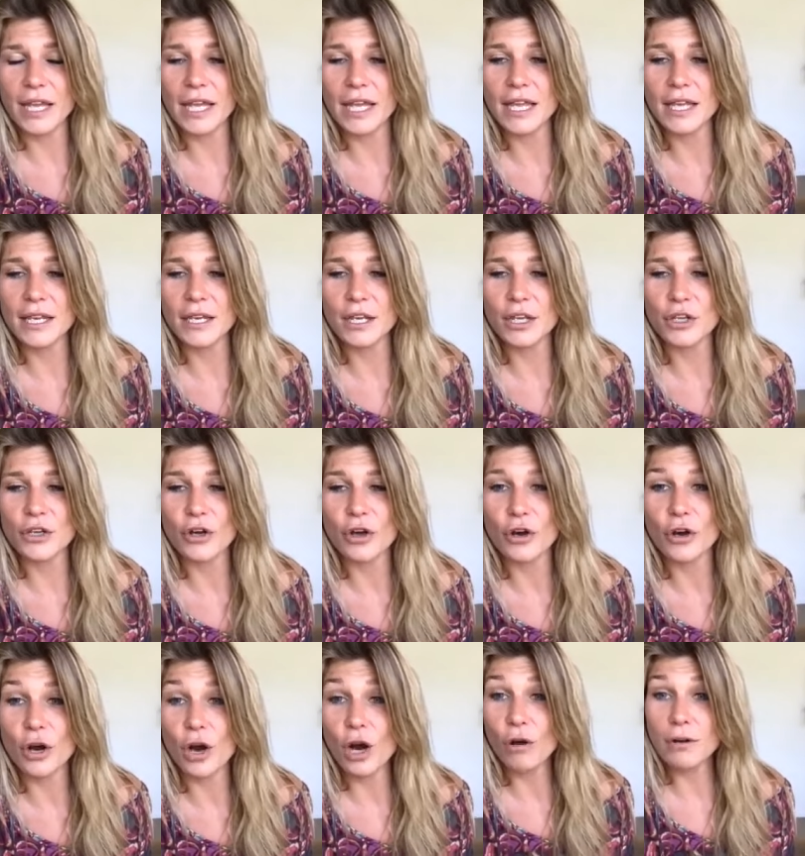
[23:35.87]
in
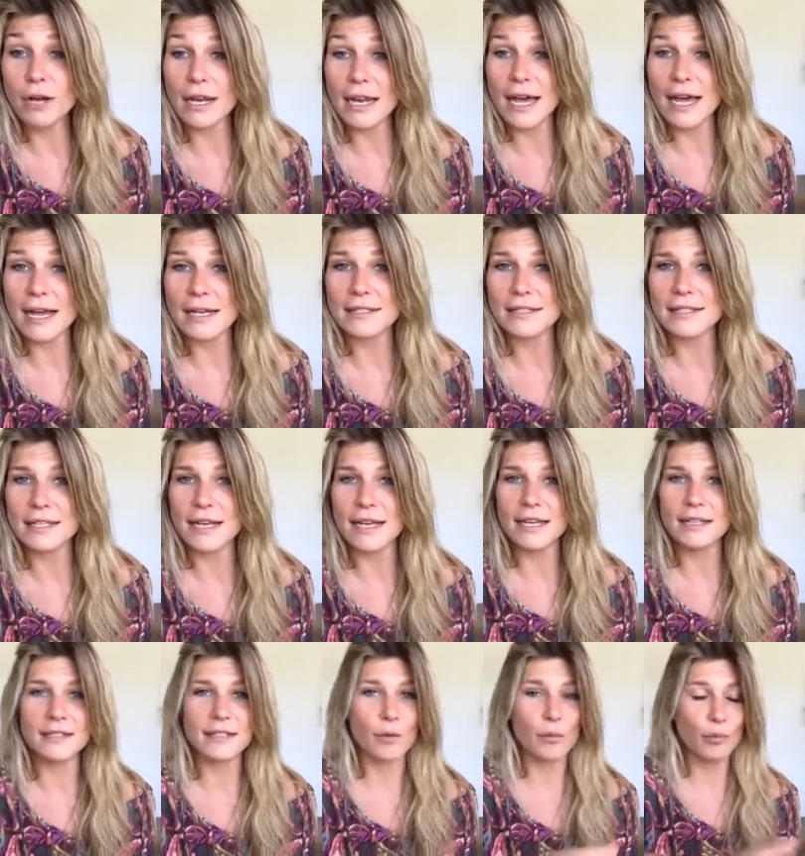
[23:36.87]
your own
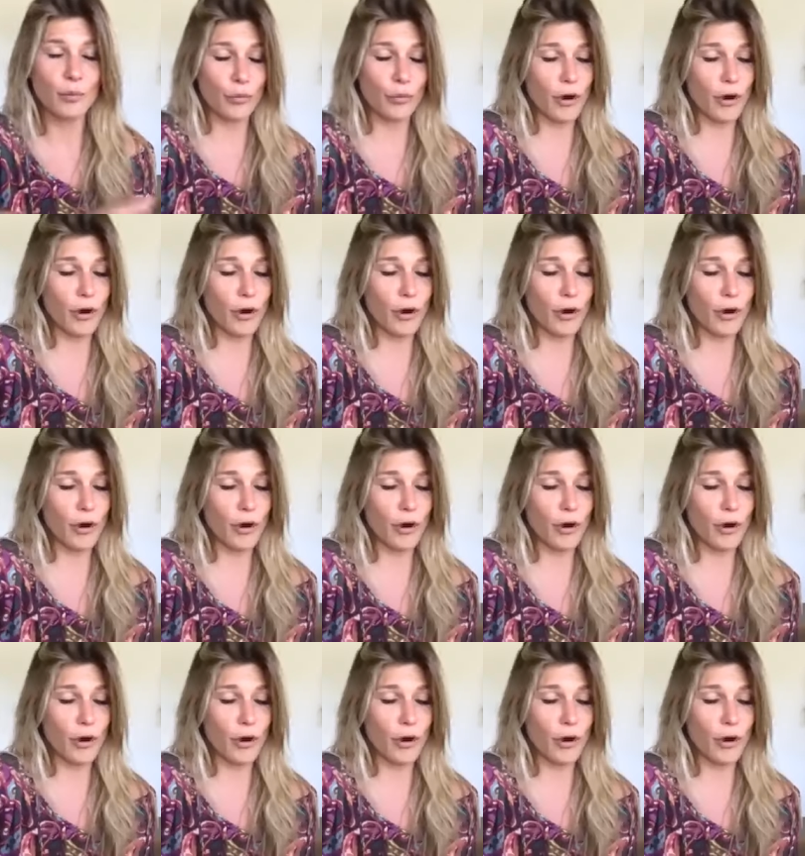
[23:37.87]
classes,